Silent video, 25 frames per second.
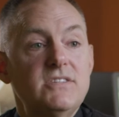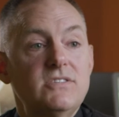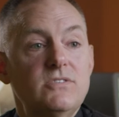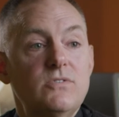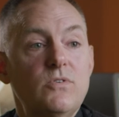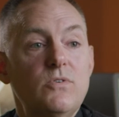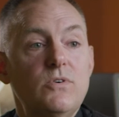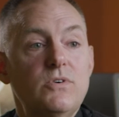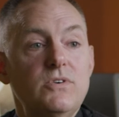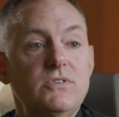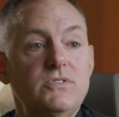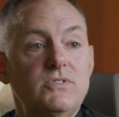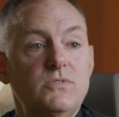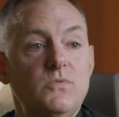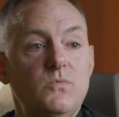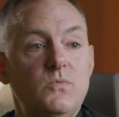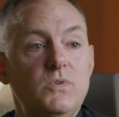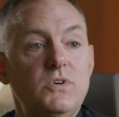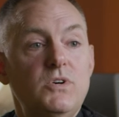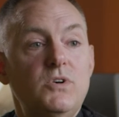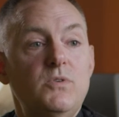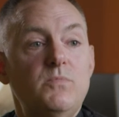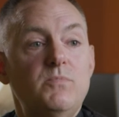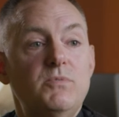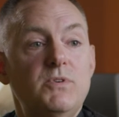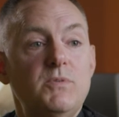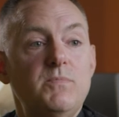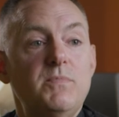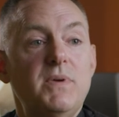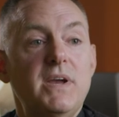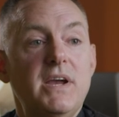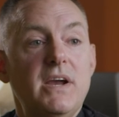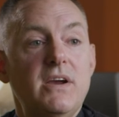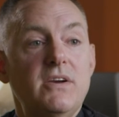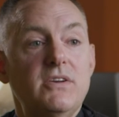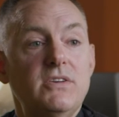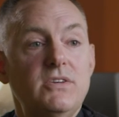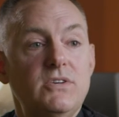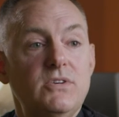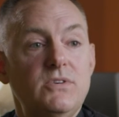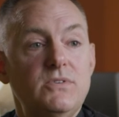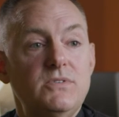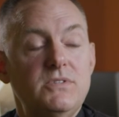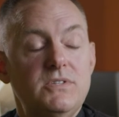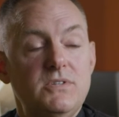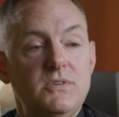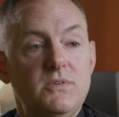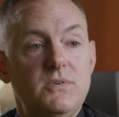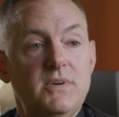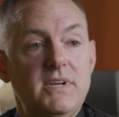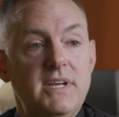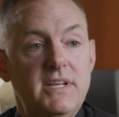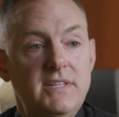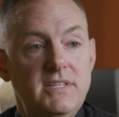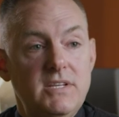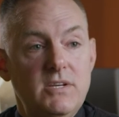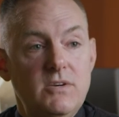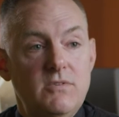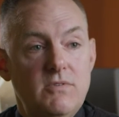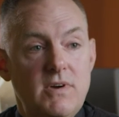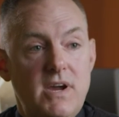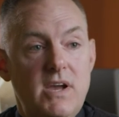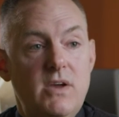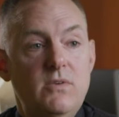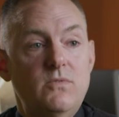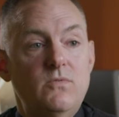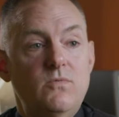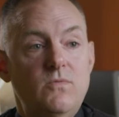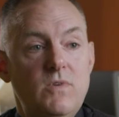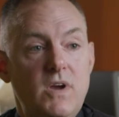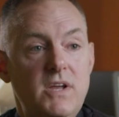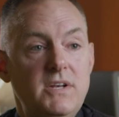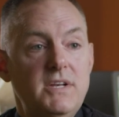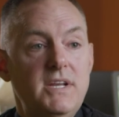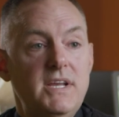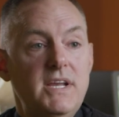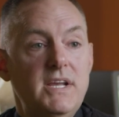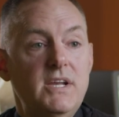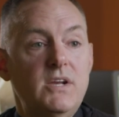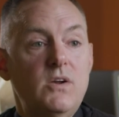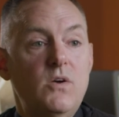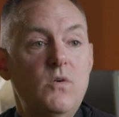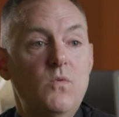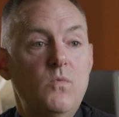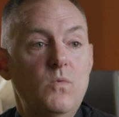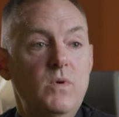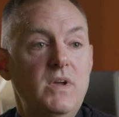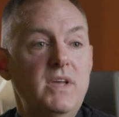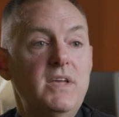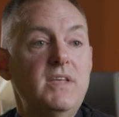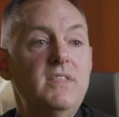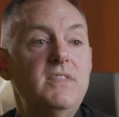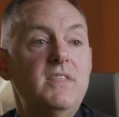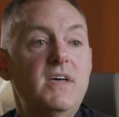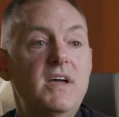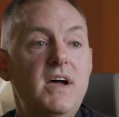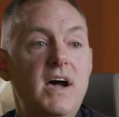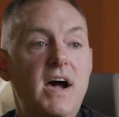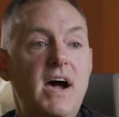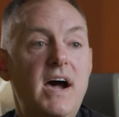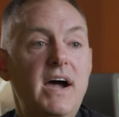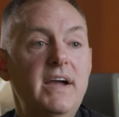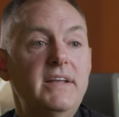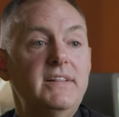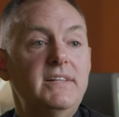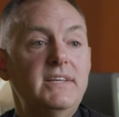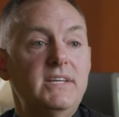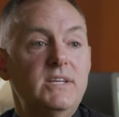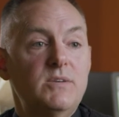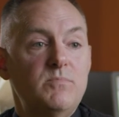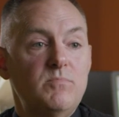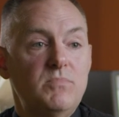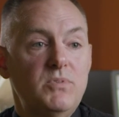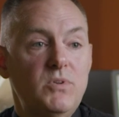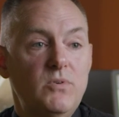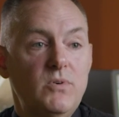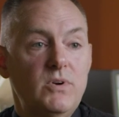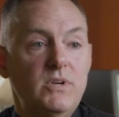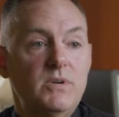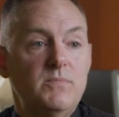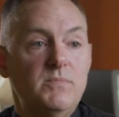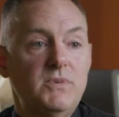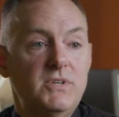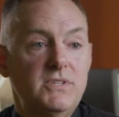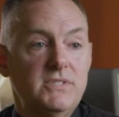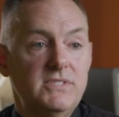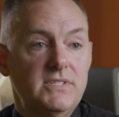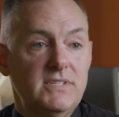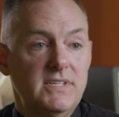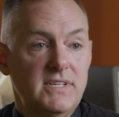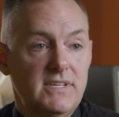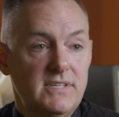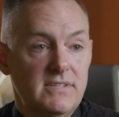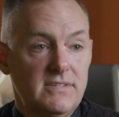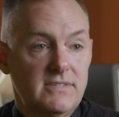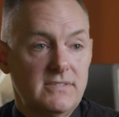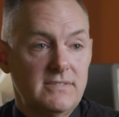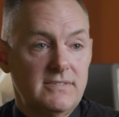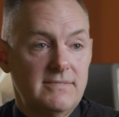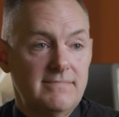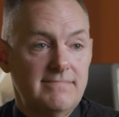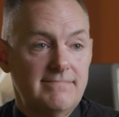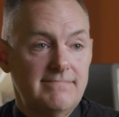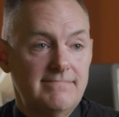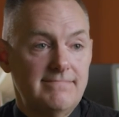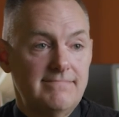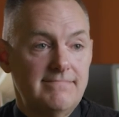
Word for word: this course will prepare you to hit the ground running with highly employable skills.